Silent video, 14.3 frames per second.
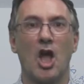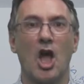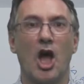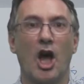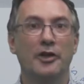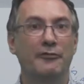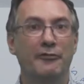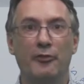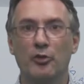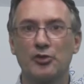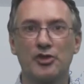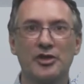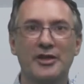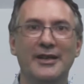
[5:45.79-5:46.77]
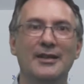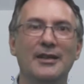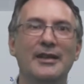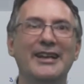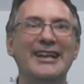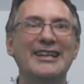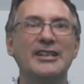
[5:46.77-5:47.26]
Unfortunately,
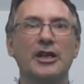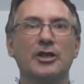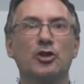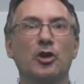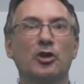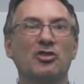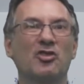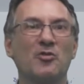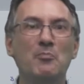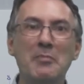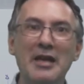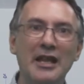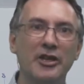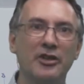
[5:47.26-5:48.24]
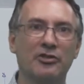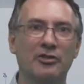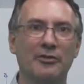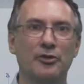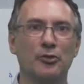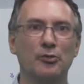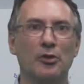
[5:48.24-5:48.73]
it can cost millions of
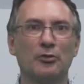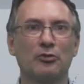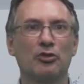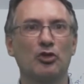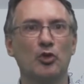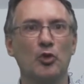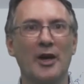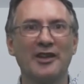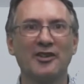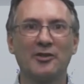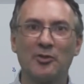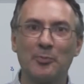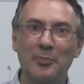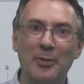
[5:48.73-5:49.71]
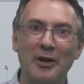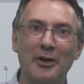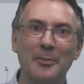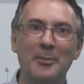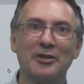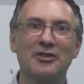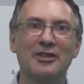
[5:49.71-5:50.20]
euros to
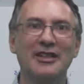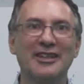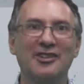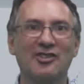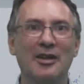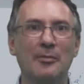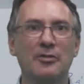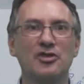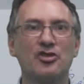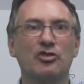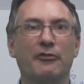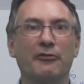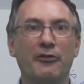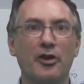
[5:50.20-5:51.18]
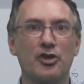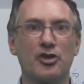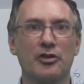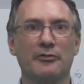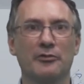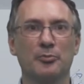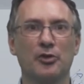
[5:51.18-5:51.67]
experimentally establish the function
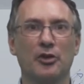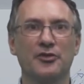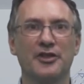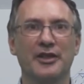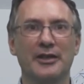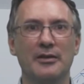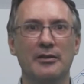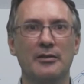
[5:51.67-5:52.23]
of a protein.